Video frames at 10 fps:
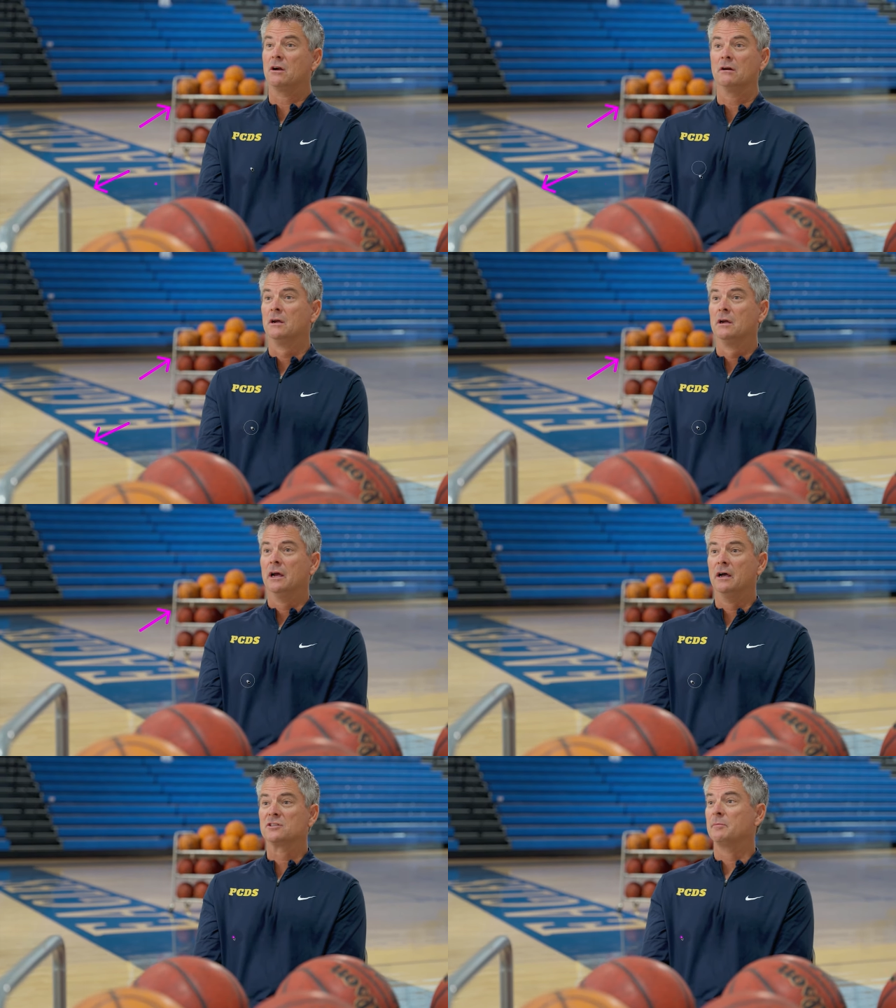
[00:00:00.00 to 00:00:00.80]
Now I
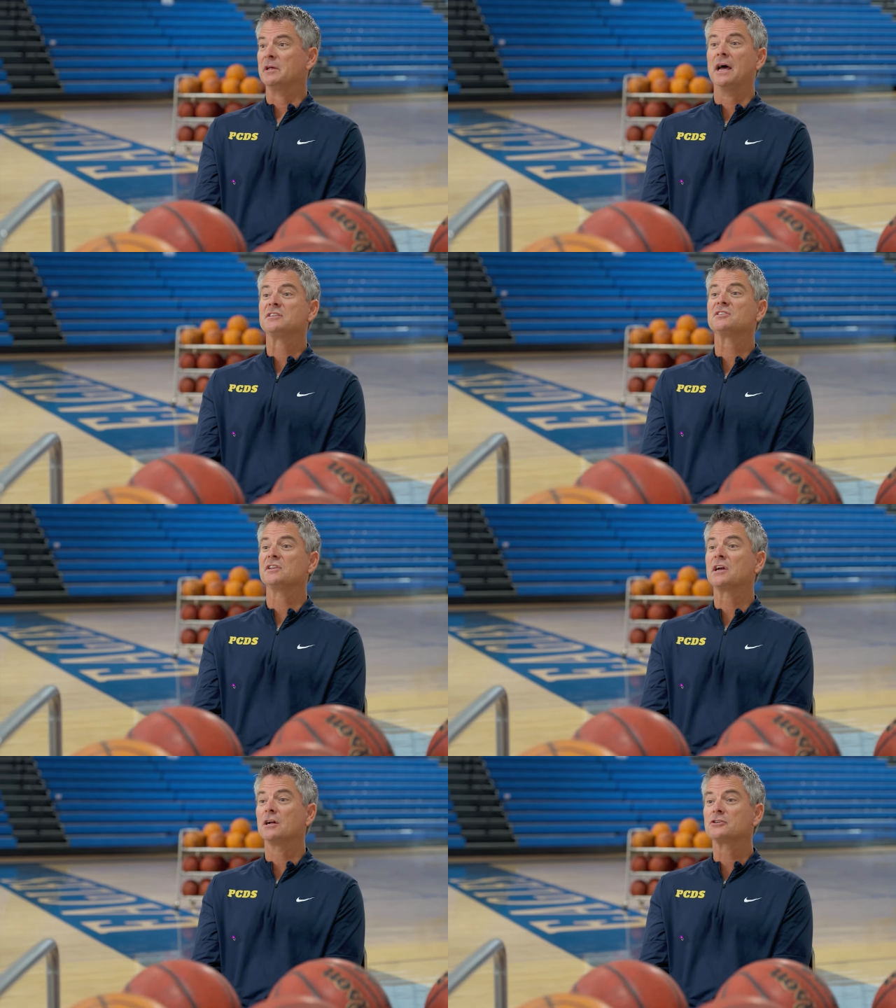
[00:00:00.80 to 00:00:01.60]
could have made the
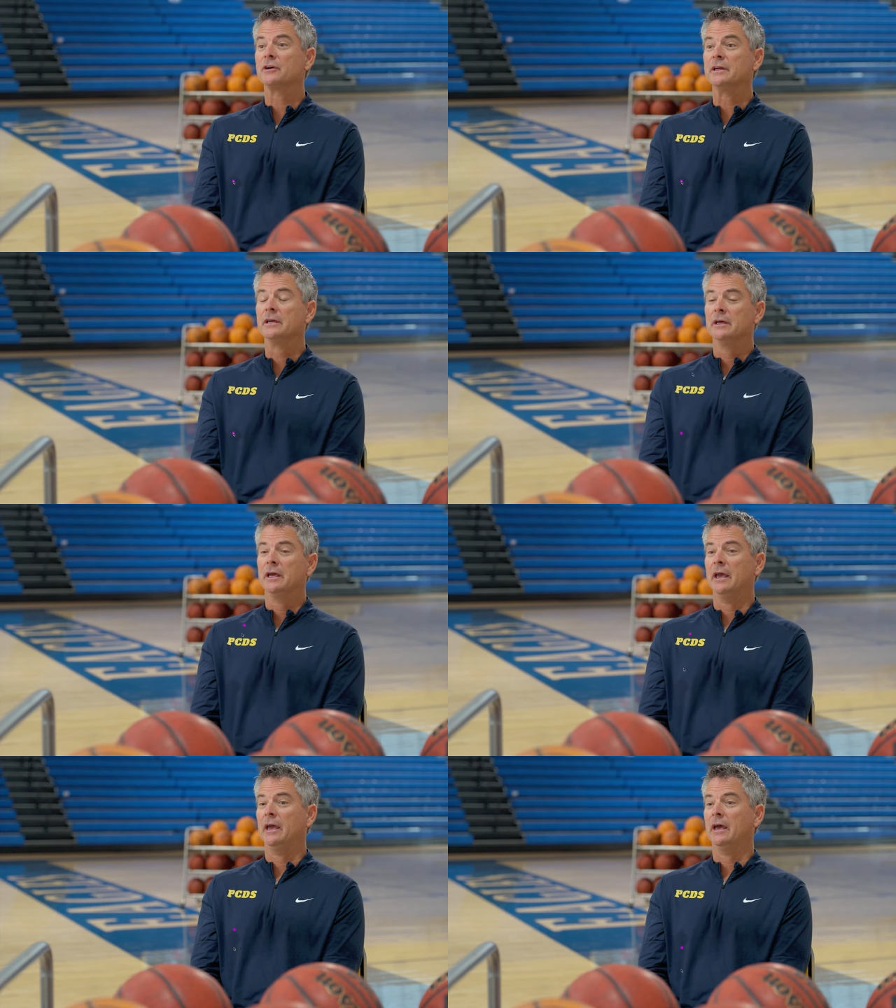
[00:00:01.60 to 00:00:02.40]
move more
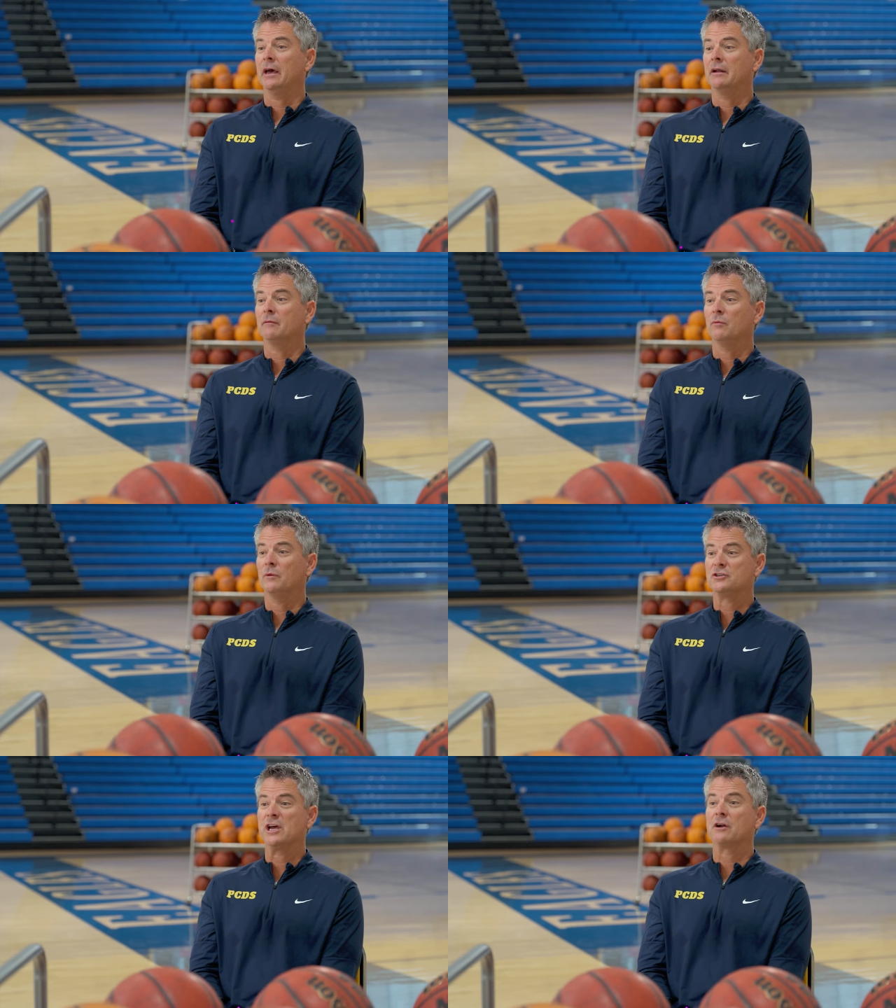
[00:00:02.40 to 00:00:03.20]
dramatic, like
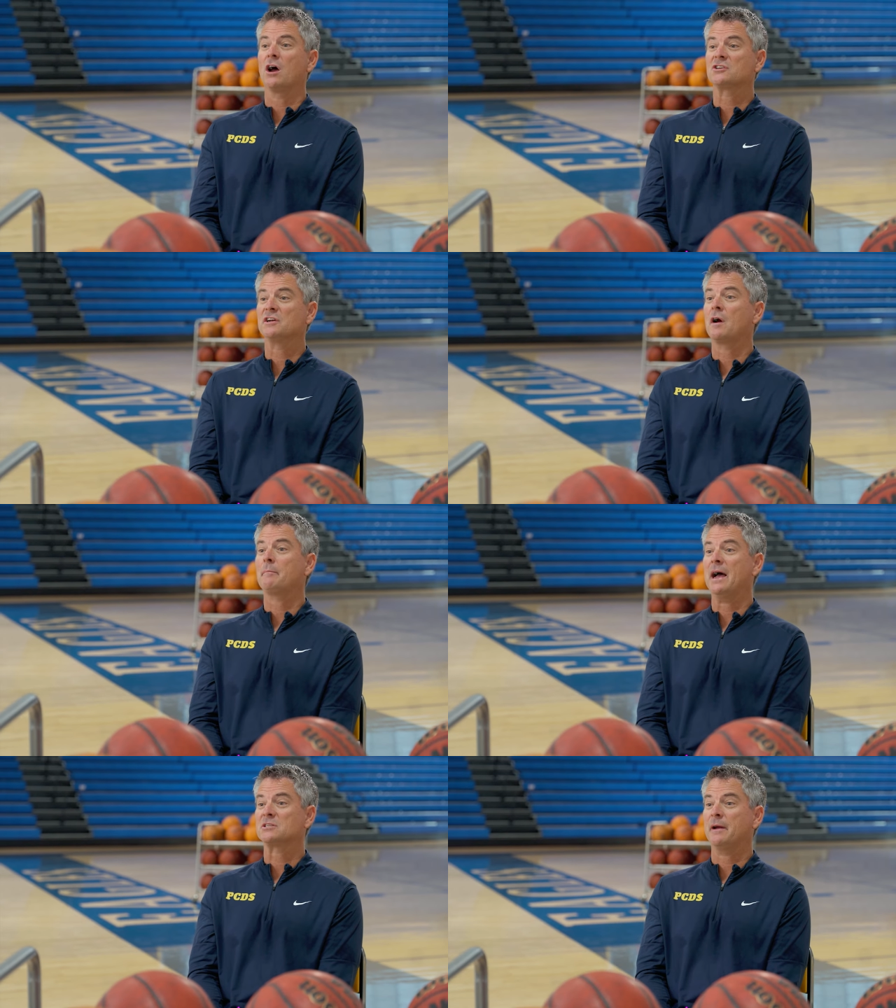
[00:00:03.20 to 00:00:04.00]
lower and maybe
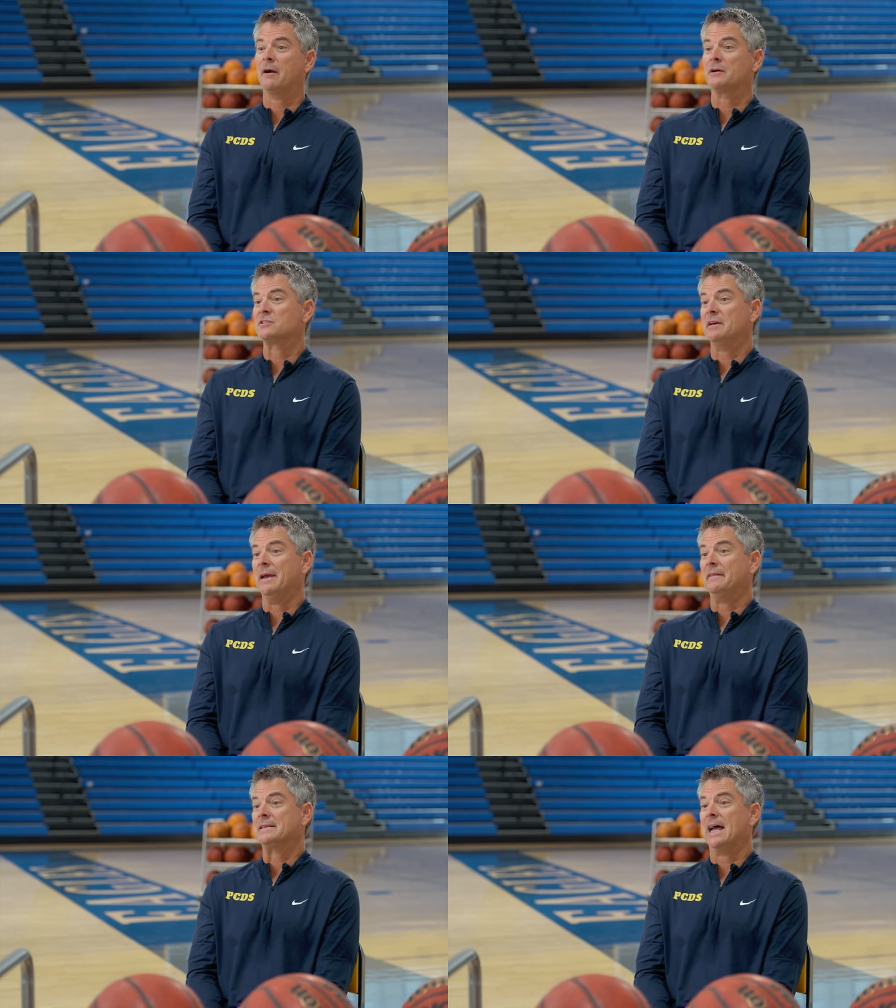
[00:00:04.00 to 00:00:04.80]
wider,
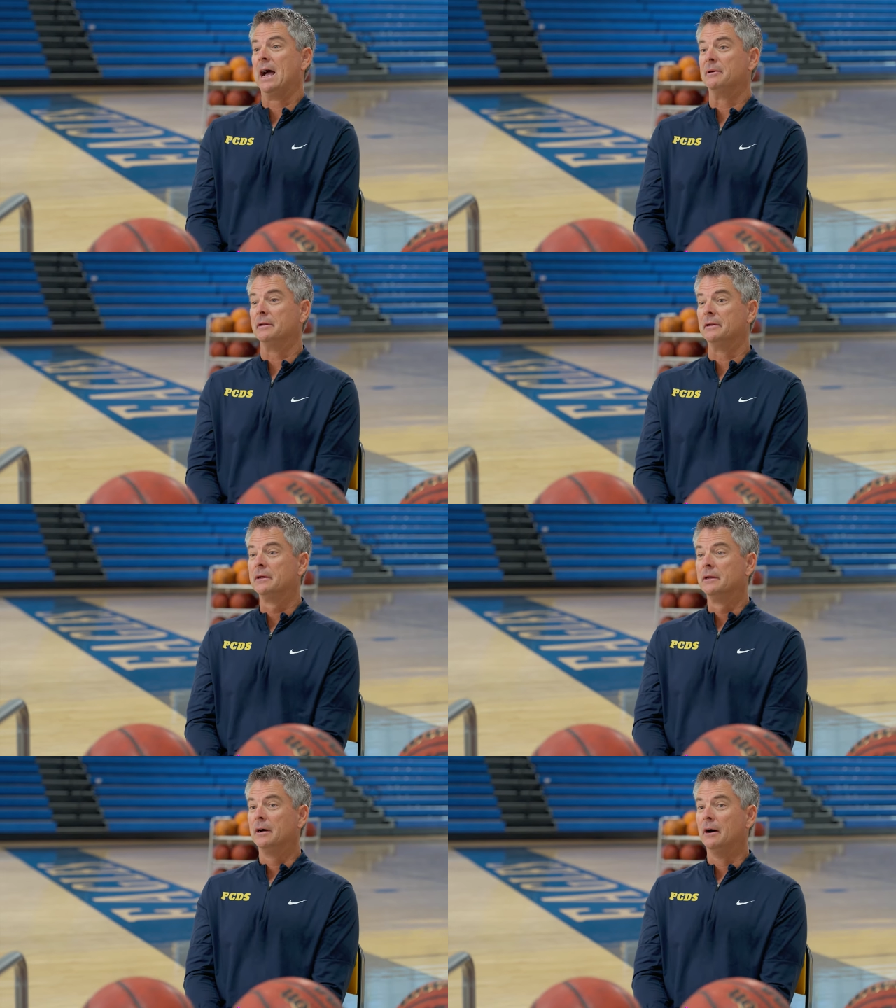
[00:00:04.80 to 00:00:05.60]
but we also
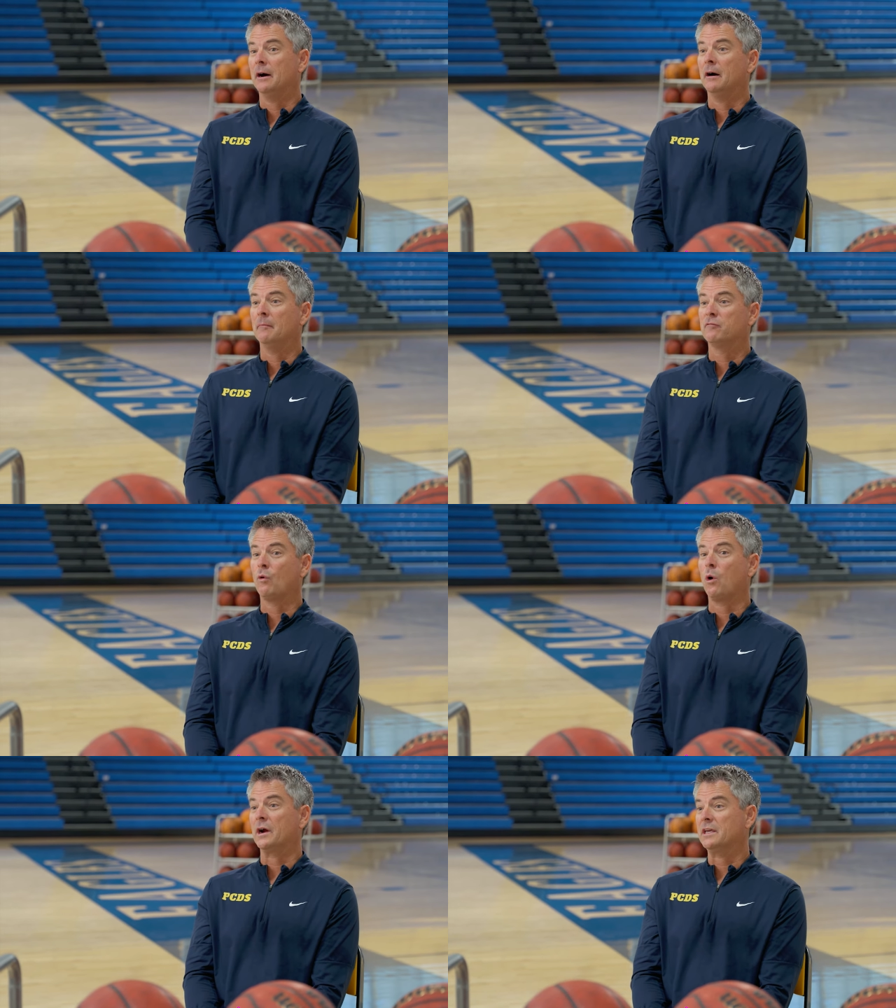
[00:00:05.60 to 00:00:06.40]
didn't want
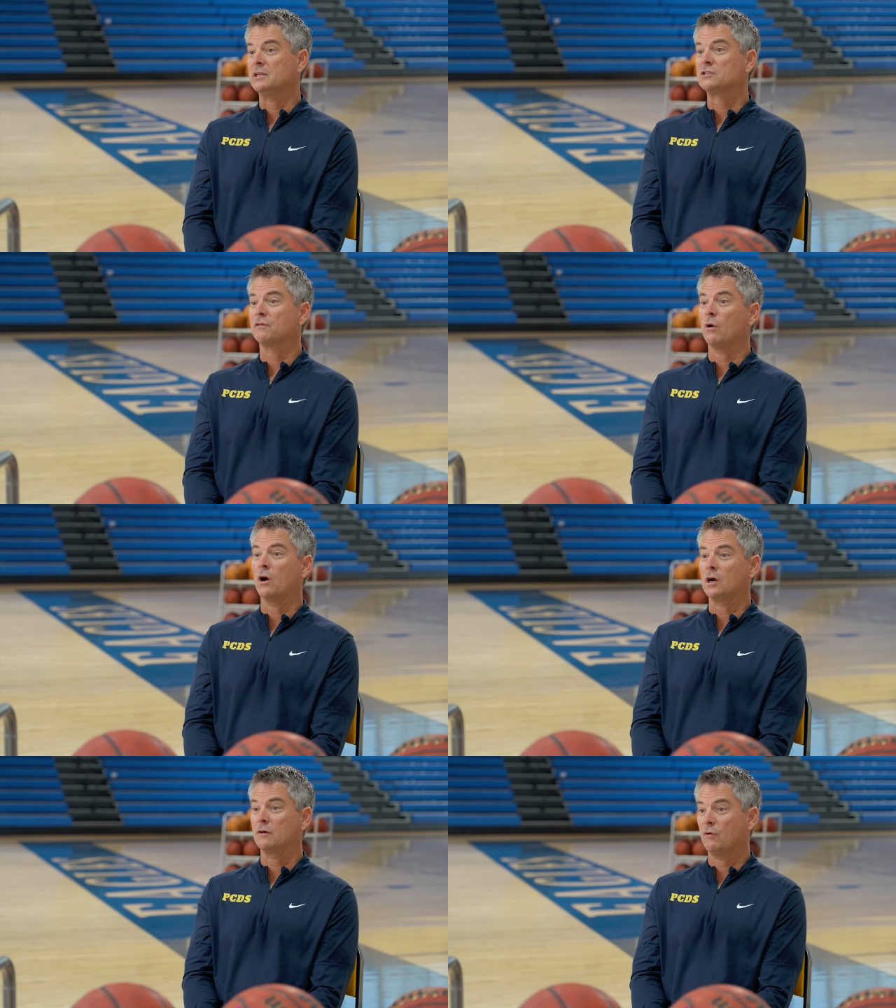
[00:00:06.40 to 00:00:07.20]
this to be a
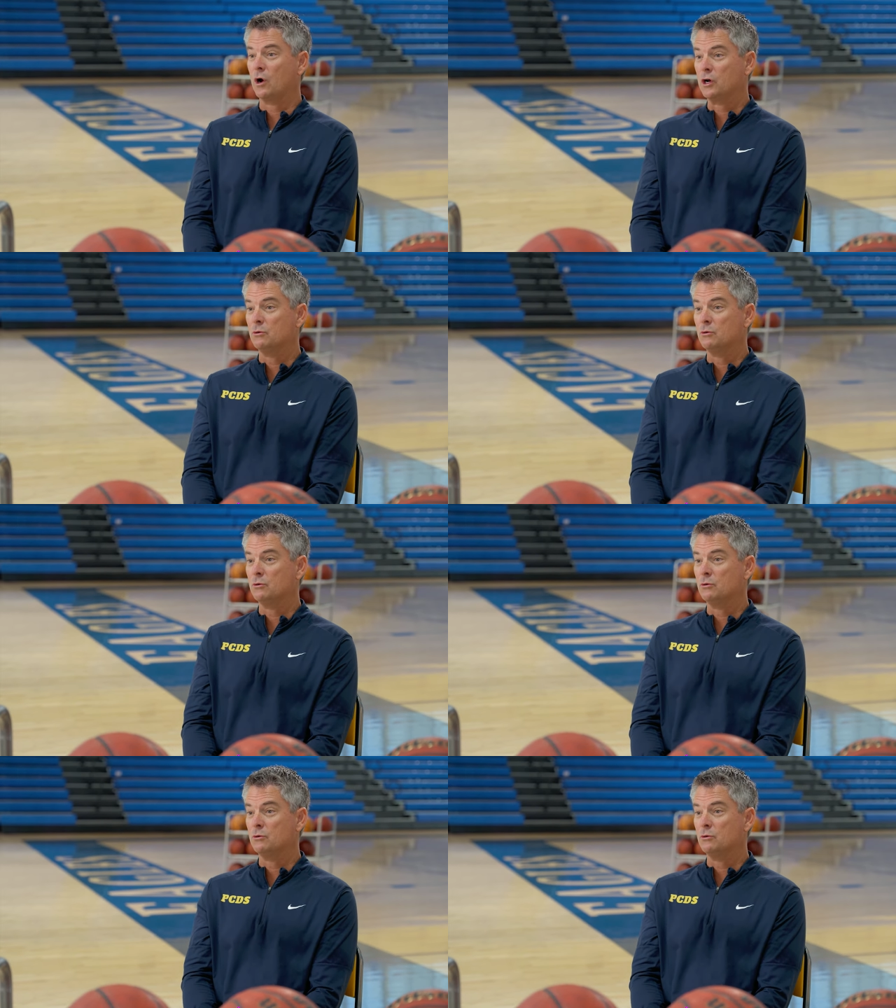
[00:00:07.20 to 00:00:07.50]
distraction.